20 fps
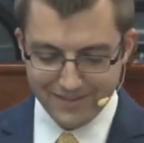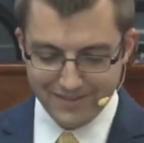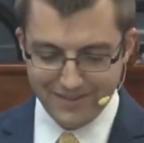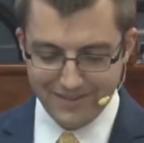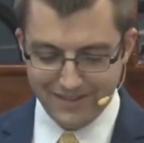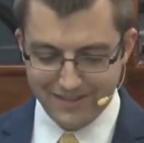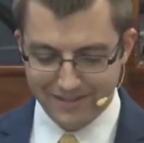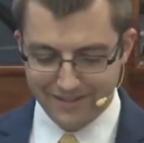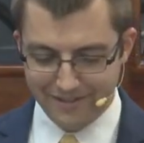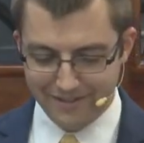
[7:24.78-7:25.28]

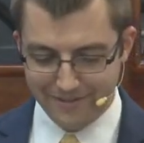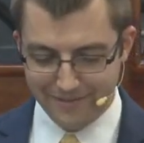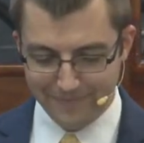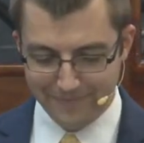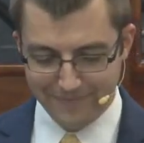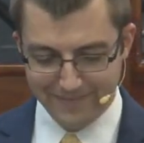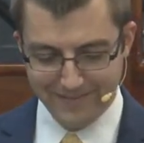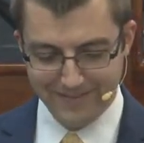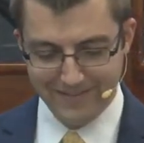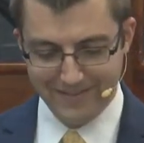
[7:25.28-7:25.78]
the.
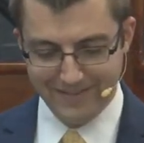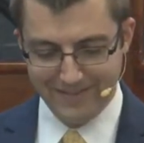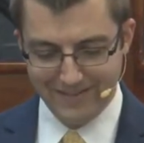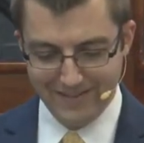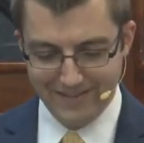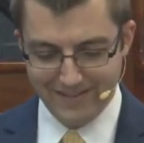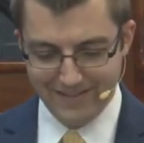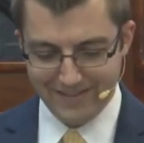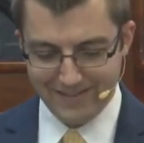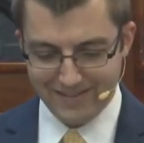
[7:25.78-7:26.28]
Um,
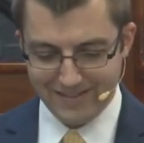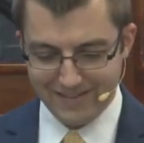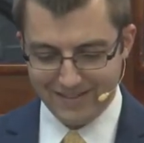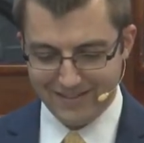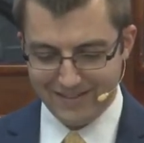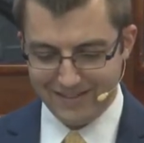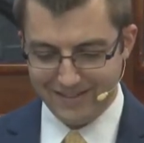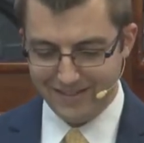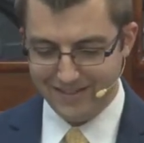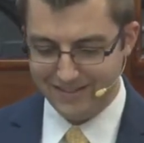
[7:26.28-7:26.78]

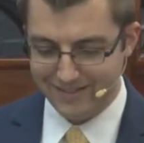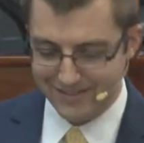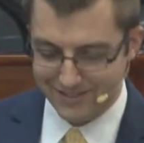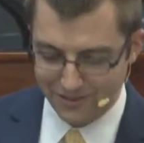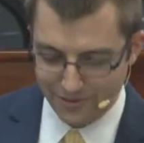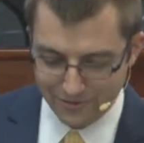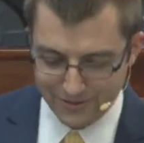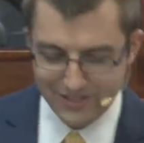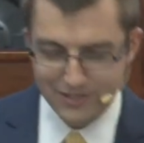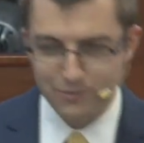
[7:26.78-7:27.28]
uh,
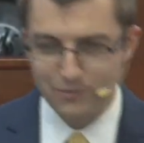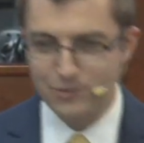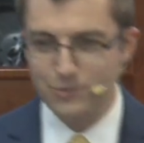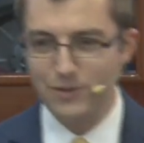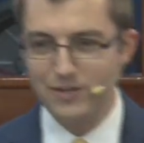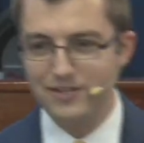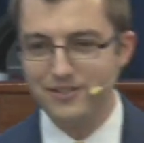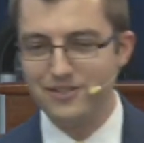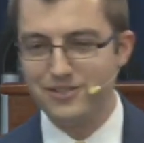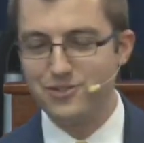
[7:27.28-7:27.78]
so this was
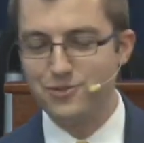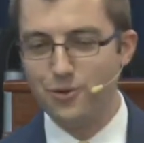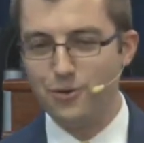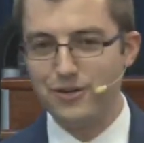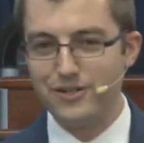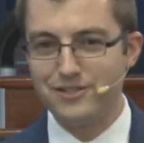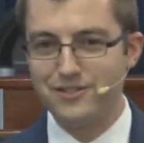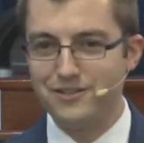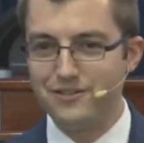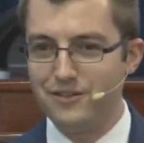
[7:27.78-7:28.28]
one of the
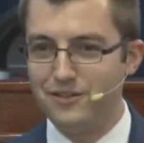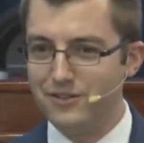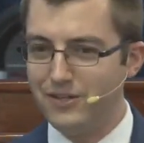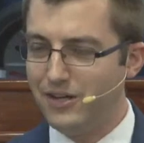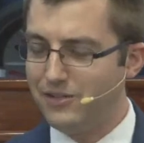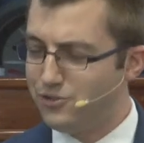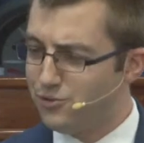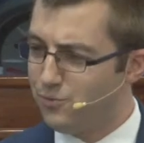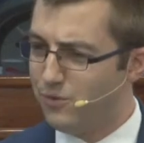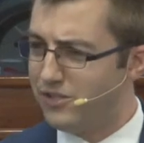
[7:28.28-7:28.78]
stories. Uh,
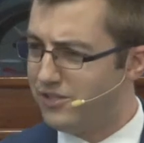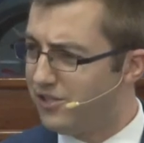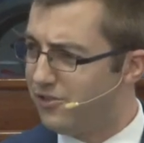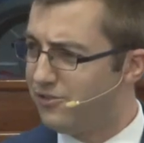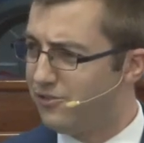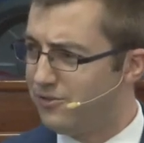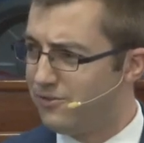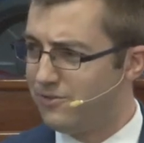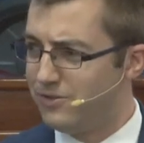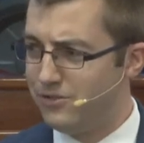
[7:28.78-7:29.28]
I just want to tell
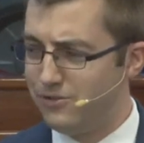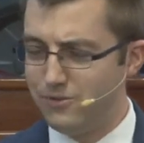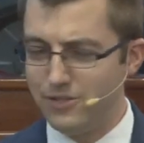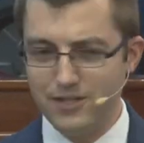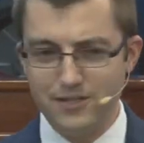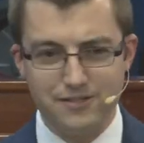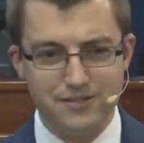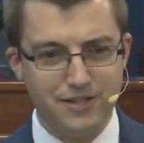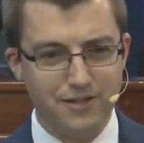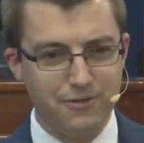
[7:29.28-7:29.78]
you, you
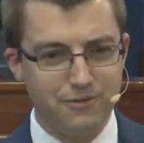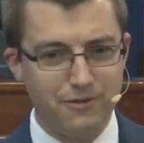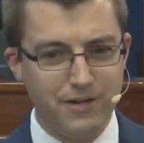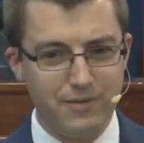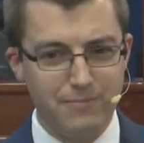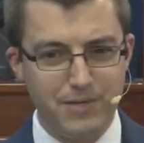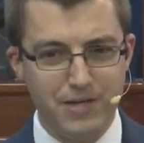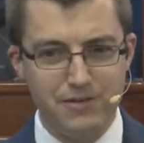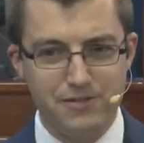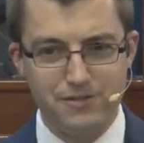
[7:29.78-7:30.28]
kids, how
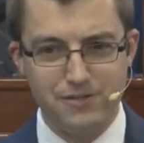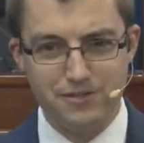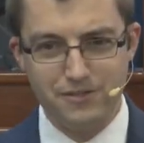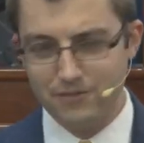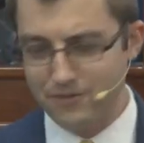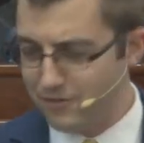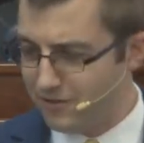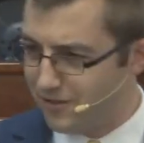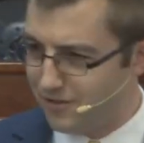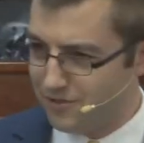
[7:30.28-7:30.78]
great marriage is.
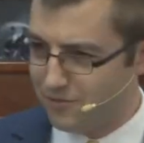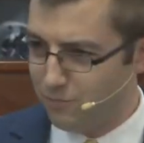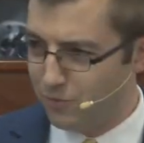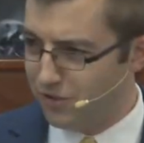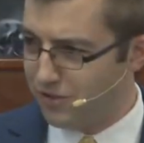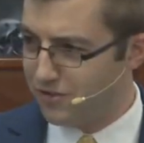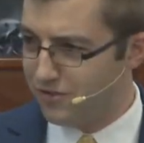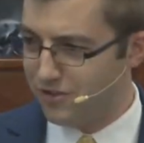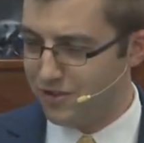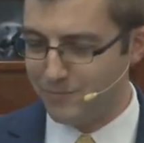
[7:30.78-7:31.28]
We're going, to,
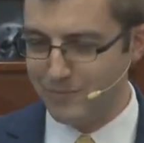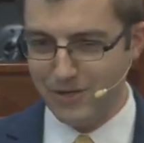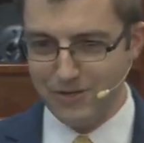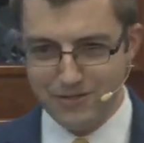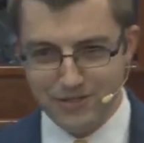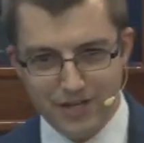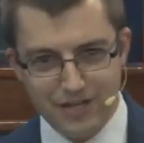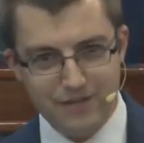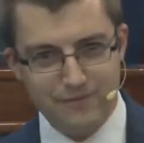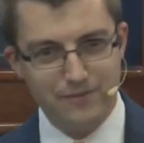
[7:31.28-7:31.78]
we're going to talk
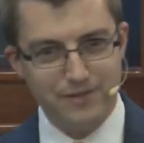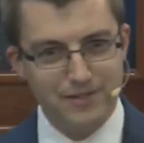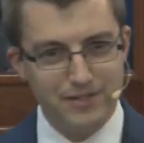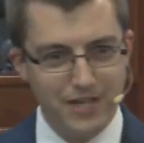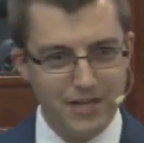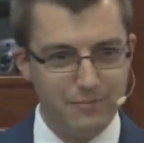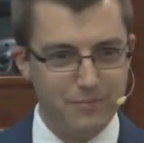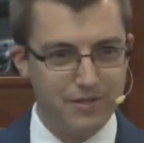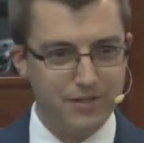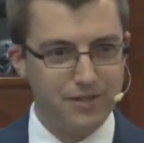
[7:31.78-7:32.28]
about David and
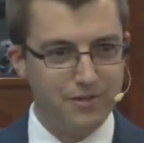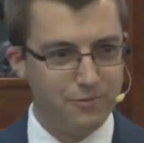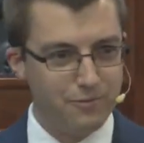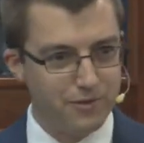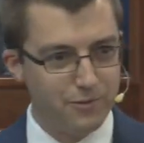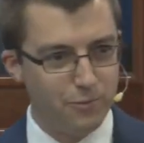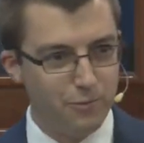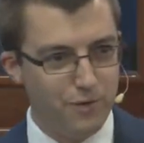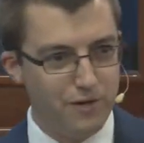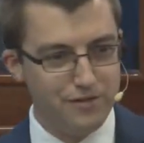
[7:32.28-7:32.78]
Abigail.
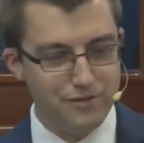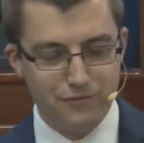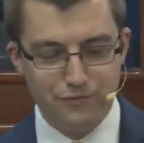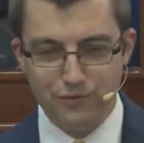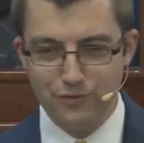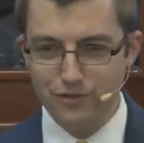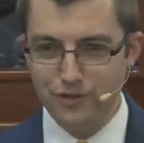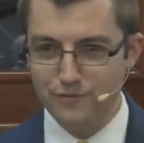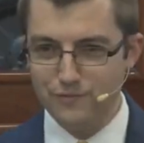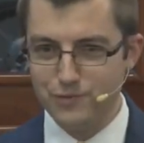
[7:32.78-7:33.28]
What a
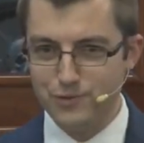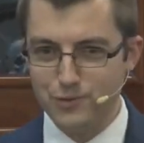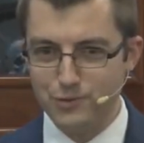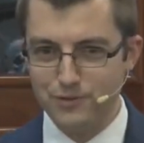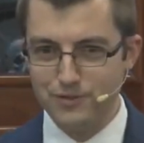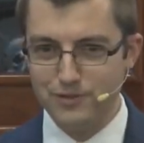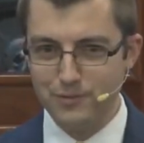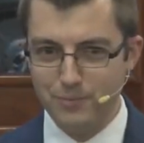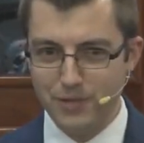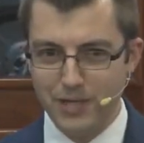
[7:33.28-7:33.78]
wonderful love
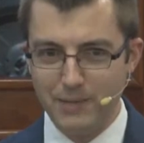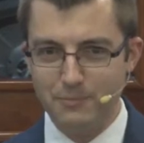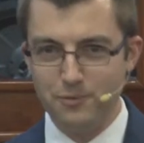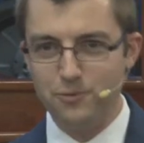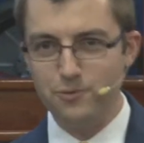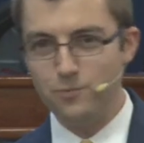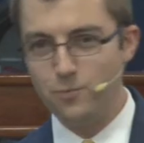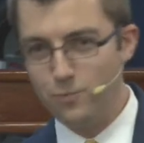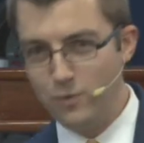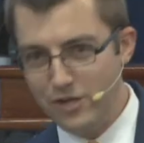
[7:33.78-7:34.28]
story in the
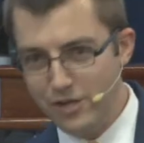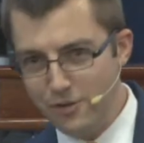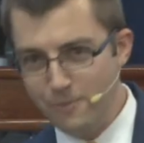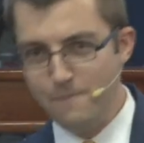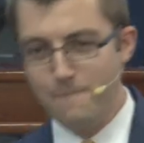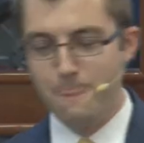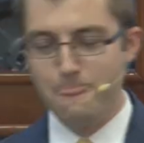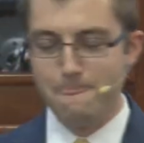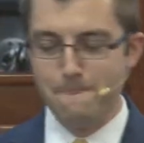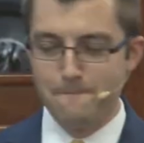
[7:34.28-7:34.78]
Bible.
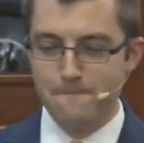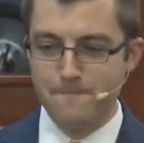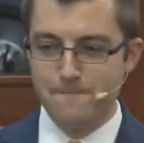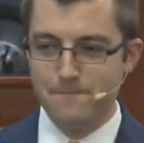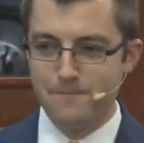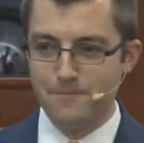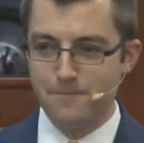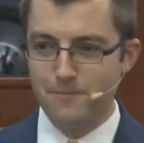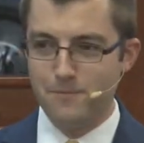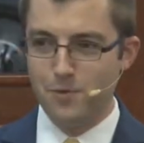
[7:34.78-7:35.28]
Well,
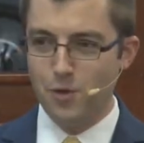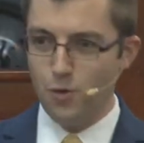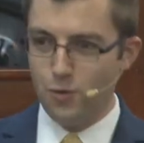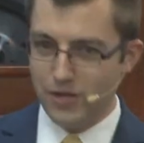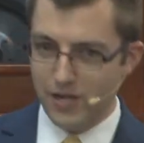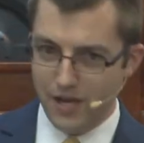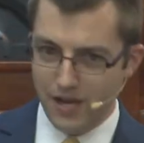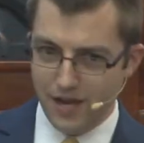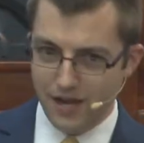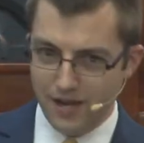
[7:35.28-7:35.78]

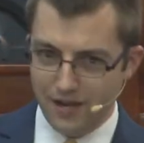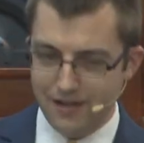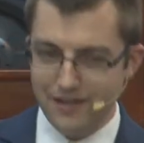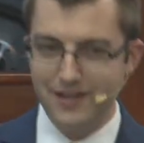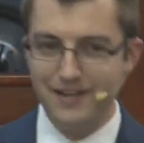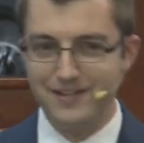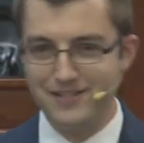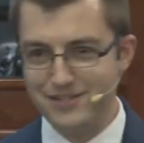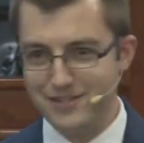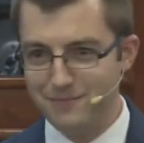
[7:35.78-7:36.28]

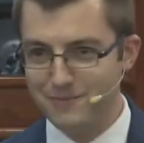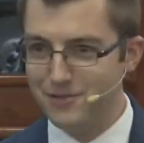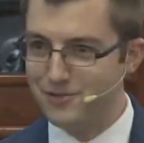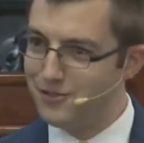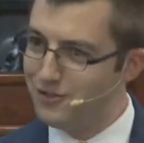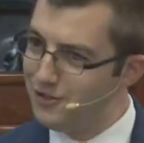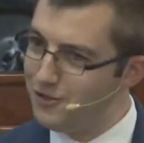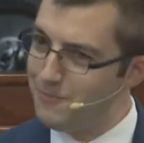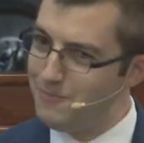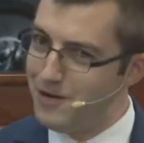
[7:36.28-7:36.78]
okay, except
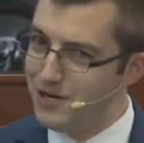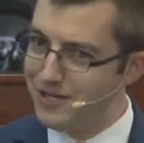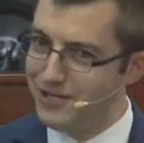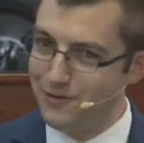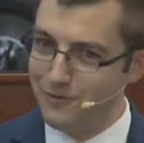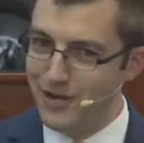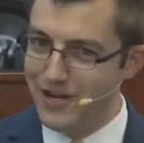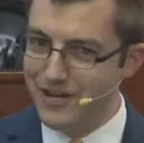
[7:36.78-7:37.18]
there's a little monkey